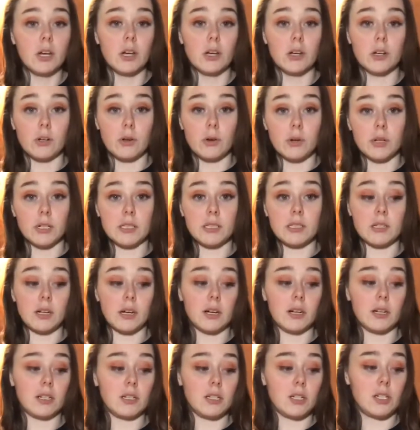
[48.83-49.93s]

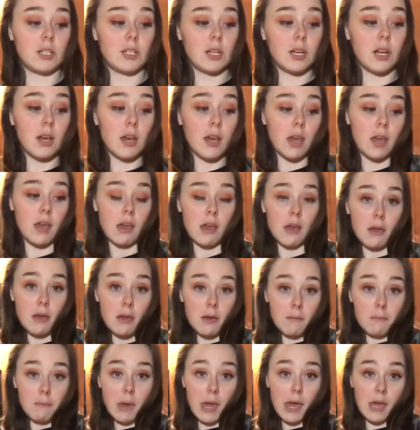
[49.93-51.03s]
cornstarch,
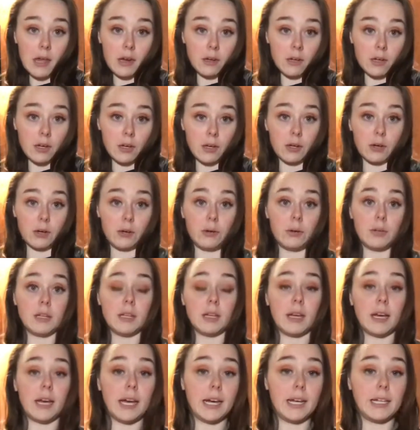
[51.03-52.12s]
Panko,
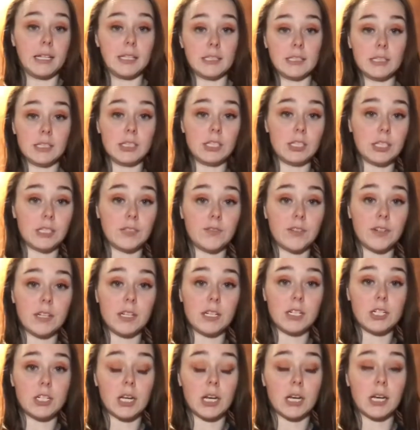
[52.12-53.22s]
and this is just for the
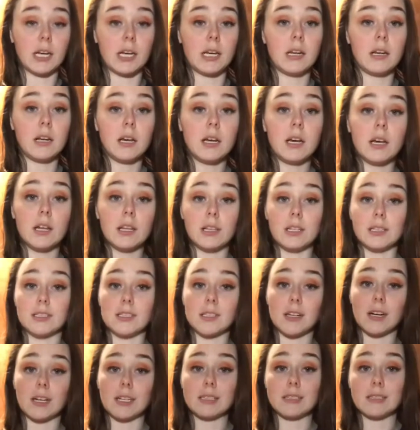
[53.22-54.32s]
chicken. The
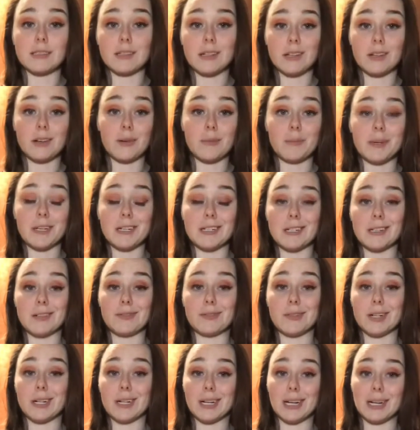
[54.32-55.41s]
sauce is a little bit
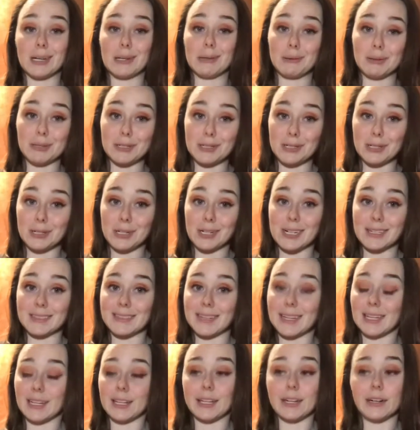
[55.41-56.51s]
different. I will show you guys
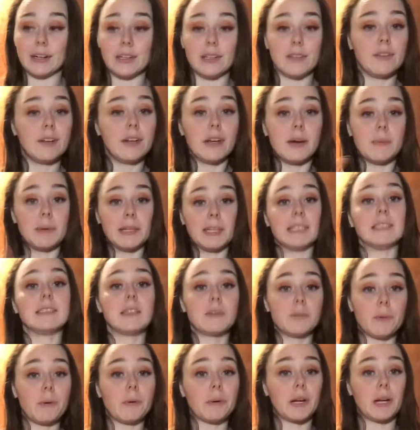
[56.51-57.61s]
that later in the video, but this is
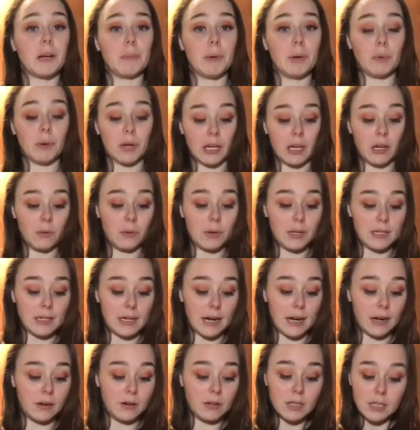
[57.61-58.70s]
what we're going to be working with
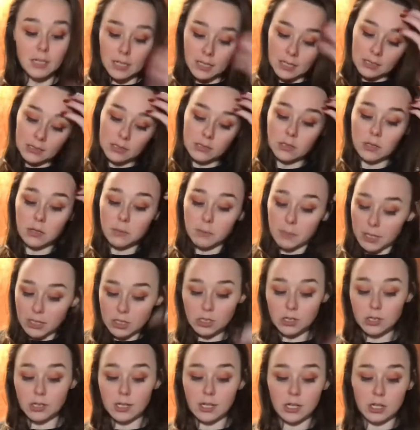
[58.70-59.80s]
now. So make
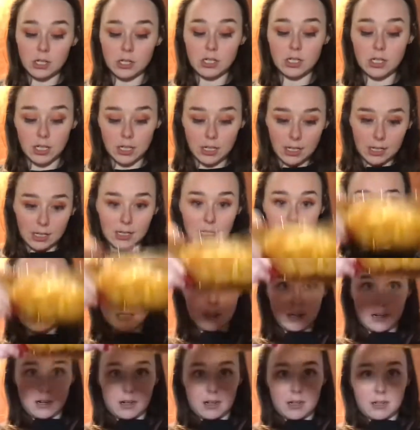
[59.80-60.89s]
sure that your chicken is
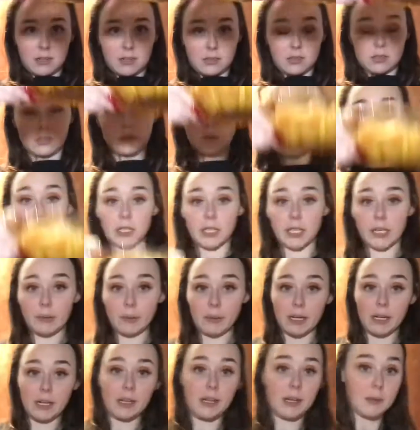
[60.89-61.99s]
not super
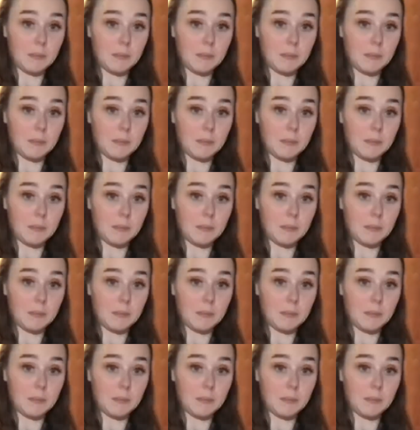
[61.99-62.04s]
liquidy like